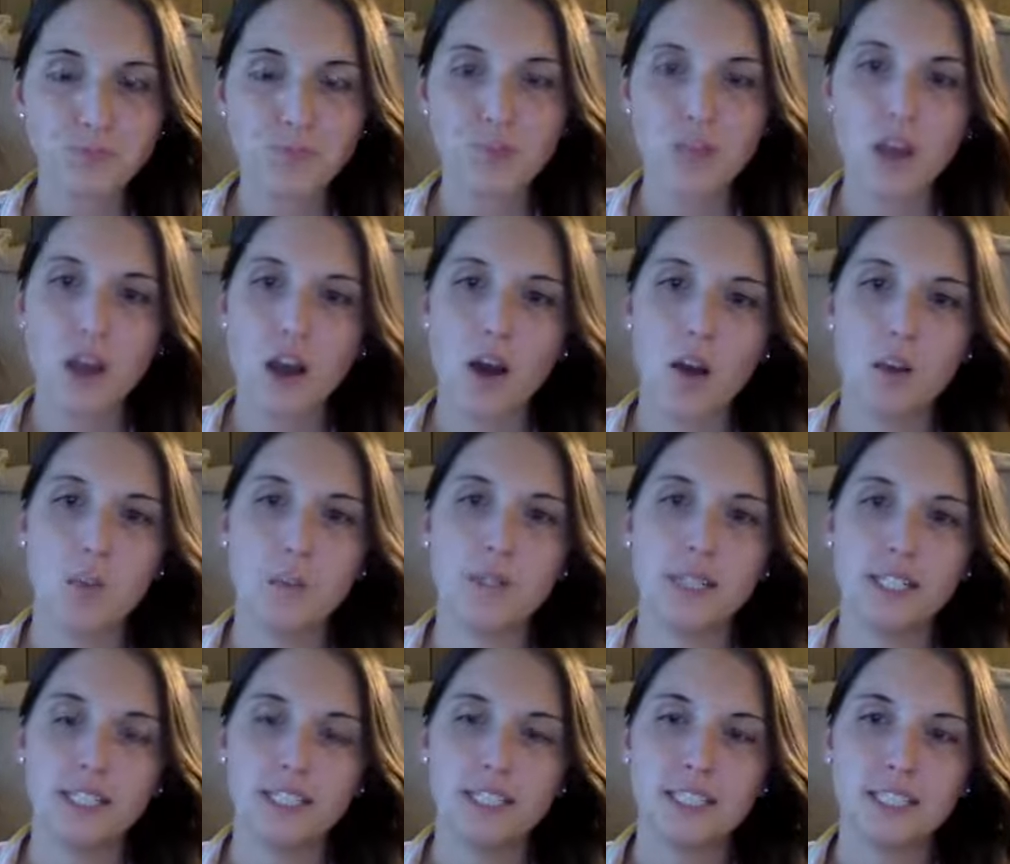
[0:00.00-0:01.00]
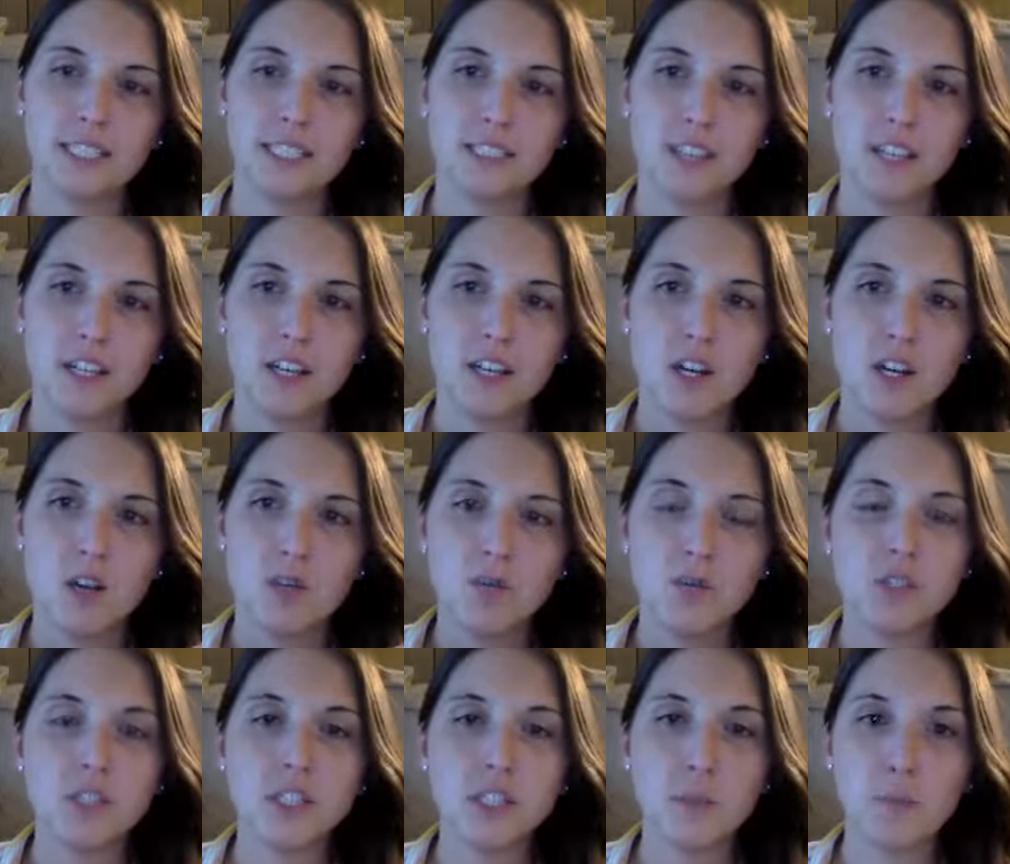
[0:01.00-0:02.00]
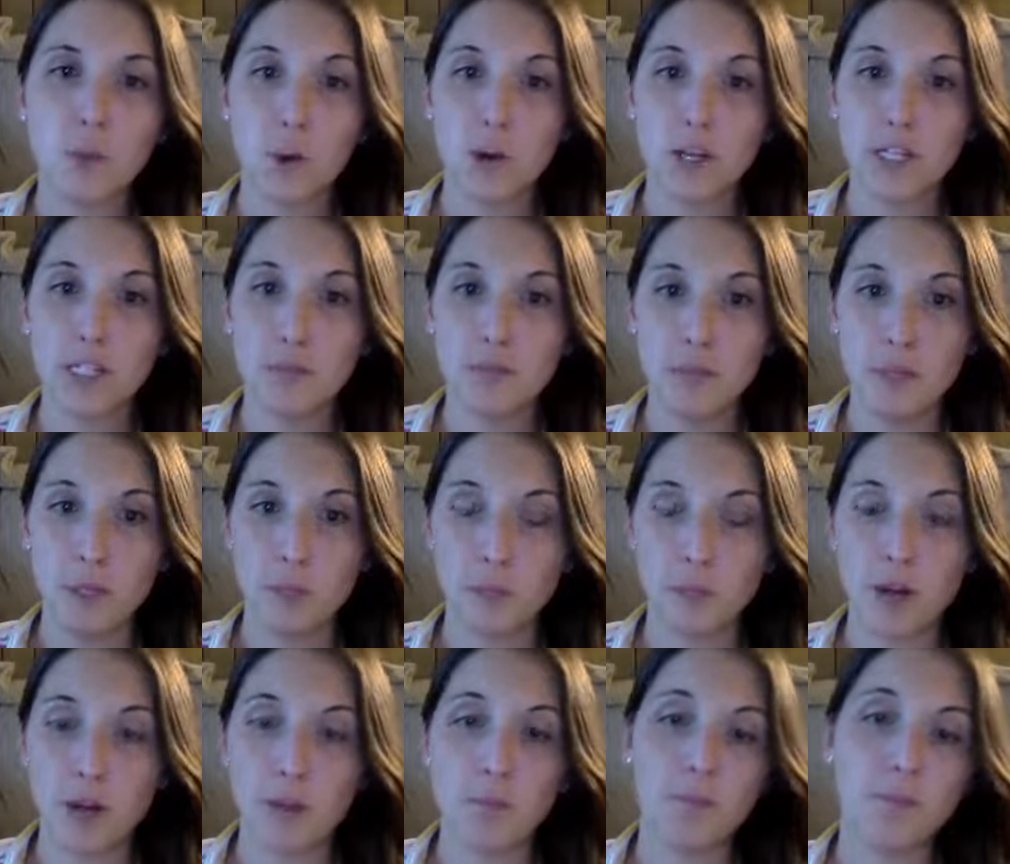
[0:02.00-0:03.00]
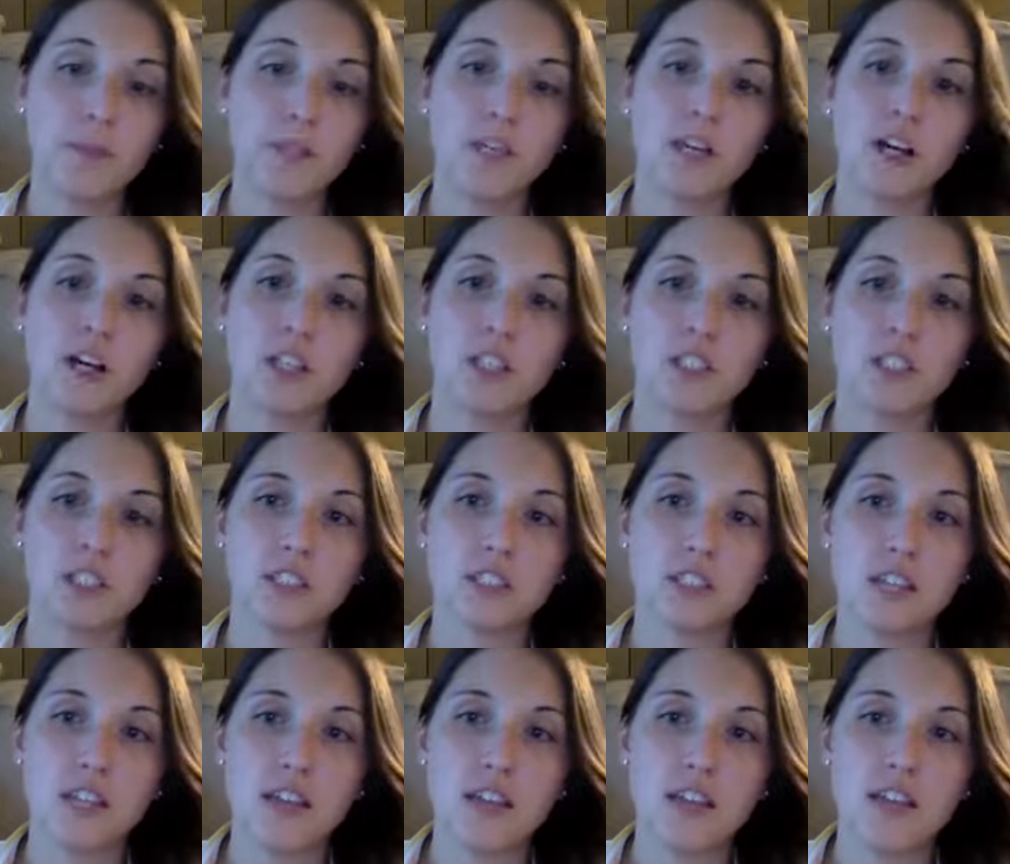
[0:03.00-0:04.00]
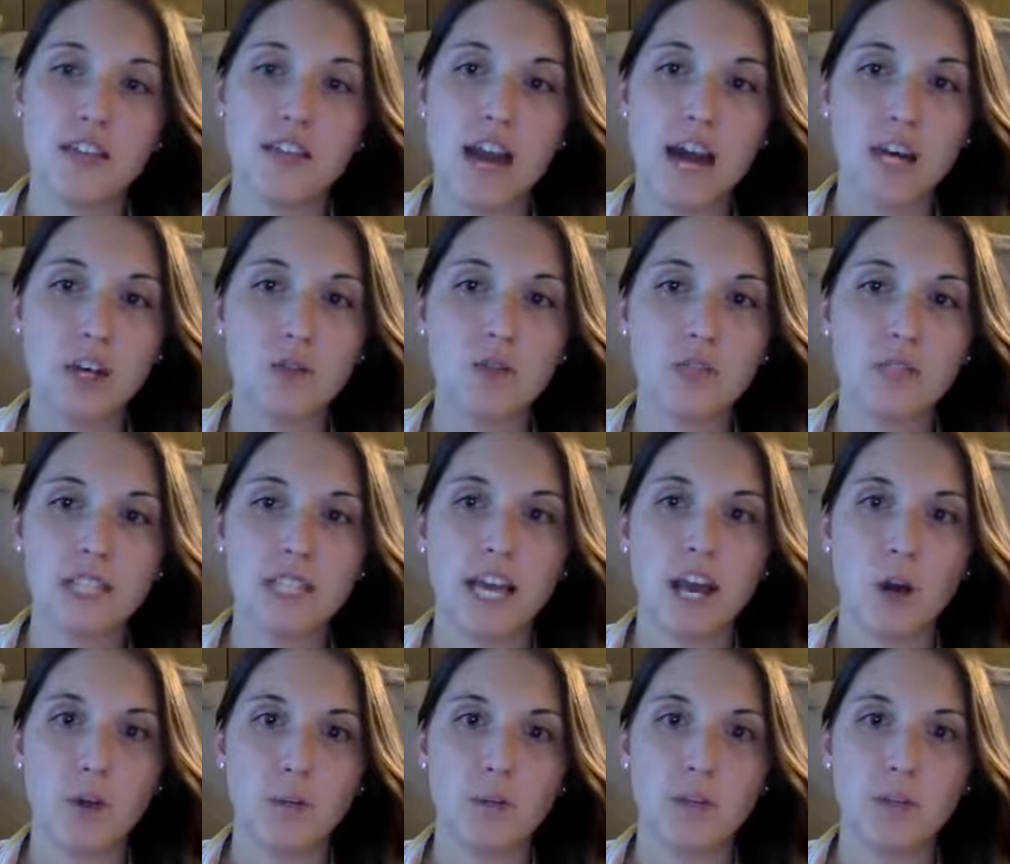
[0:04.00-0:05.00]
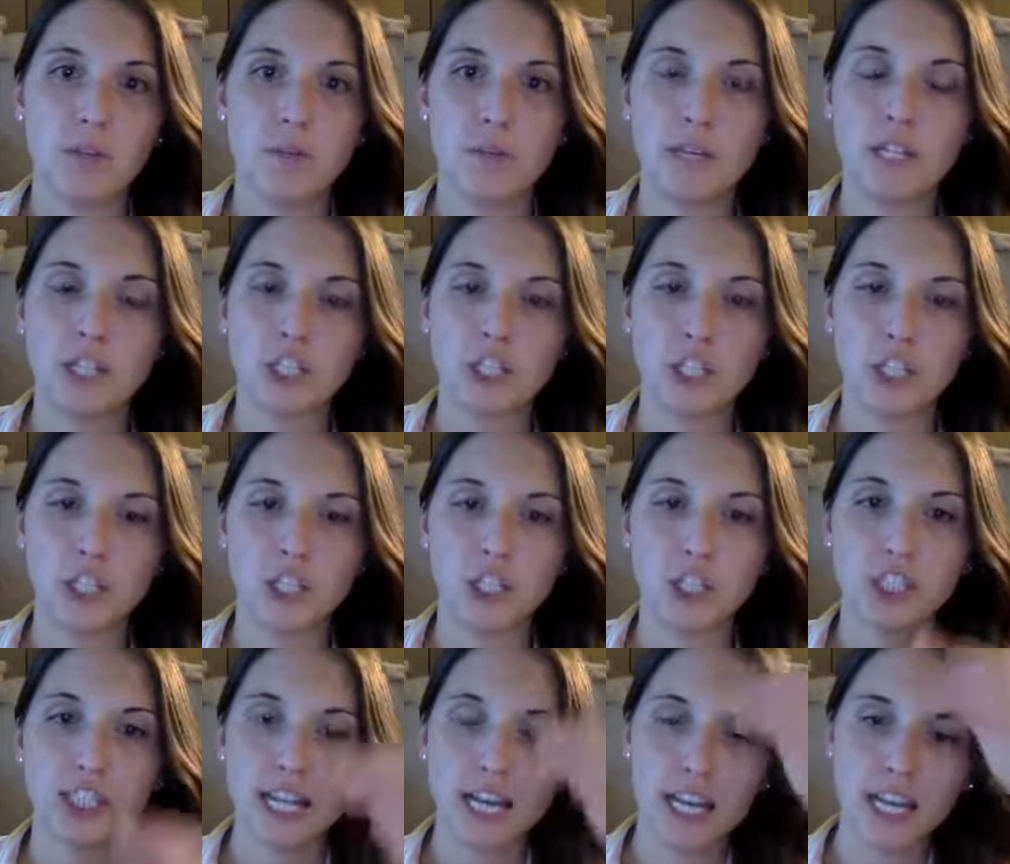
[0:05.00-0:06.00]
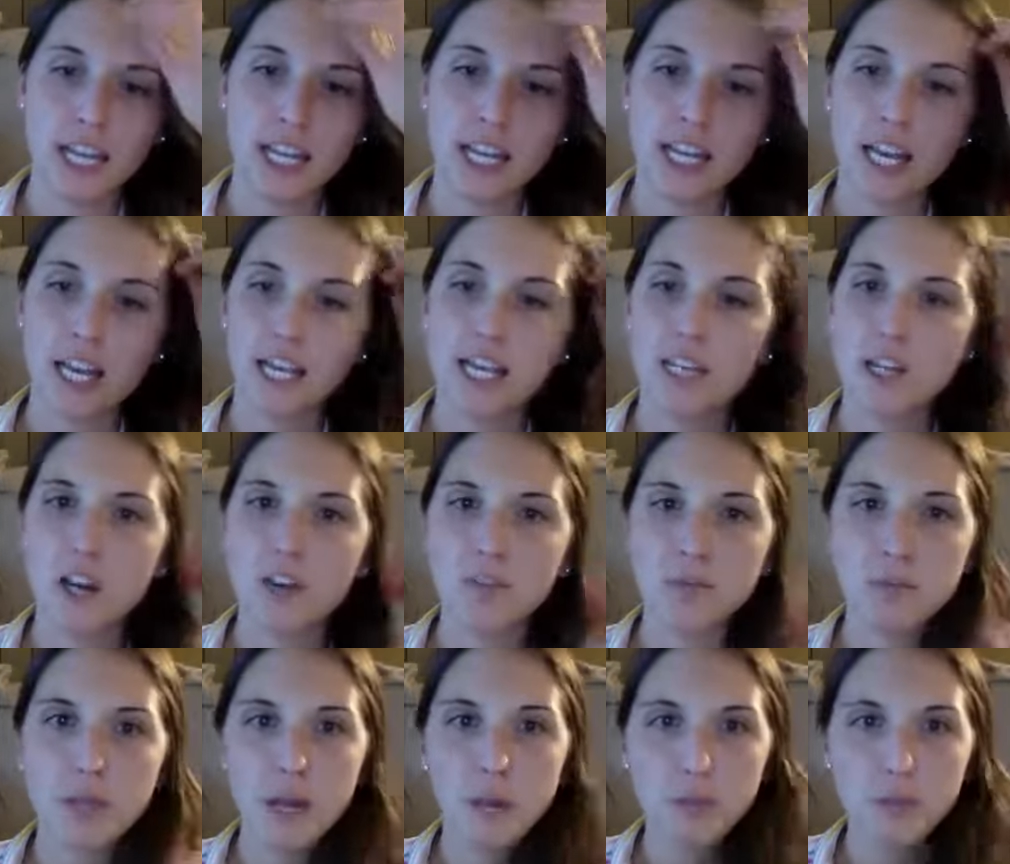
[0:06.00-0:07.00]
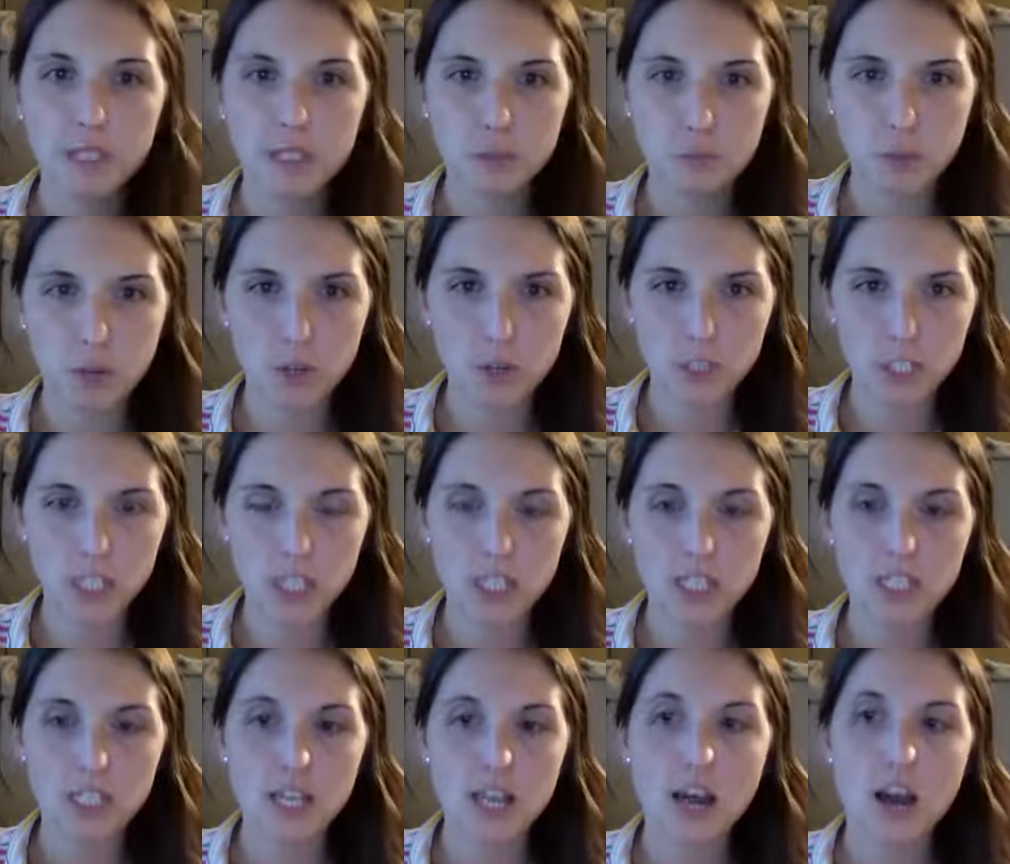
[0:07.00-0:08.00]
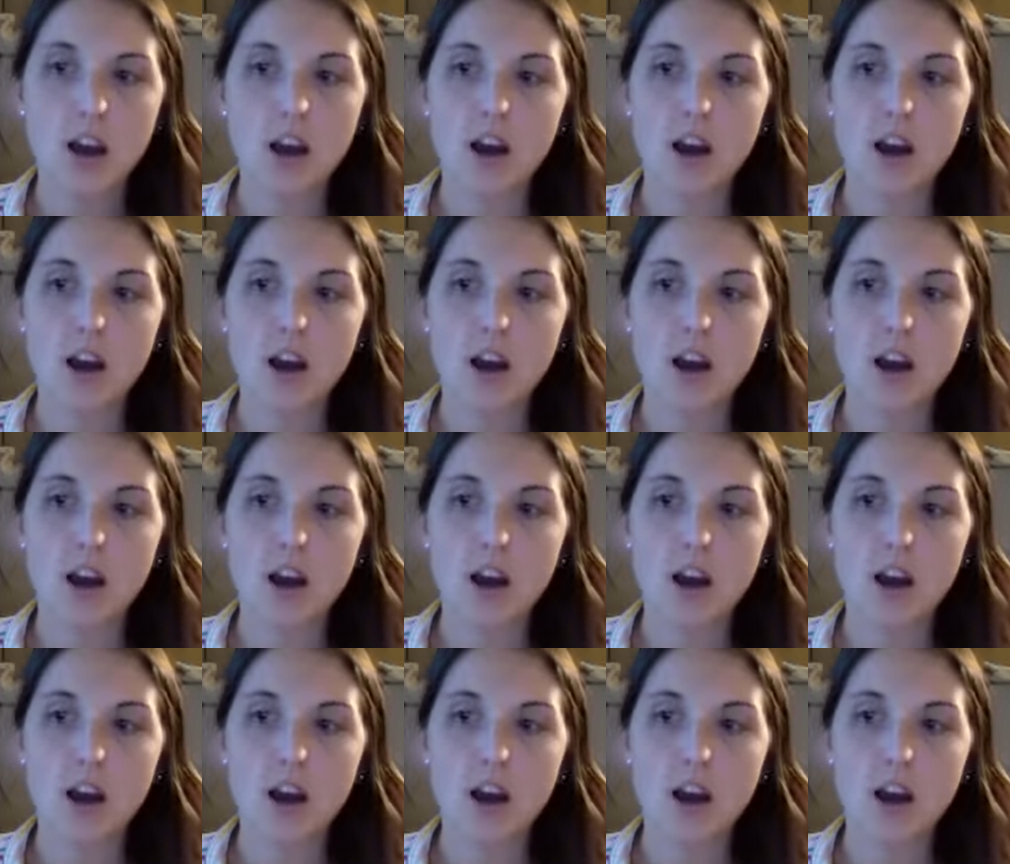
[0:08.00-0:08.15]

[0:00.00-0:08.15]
But it's really important to meal prep because that'll really help you to make sure you're getting enough plant-based proteins.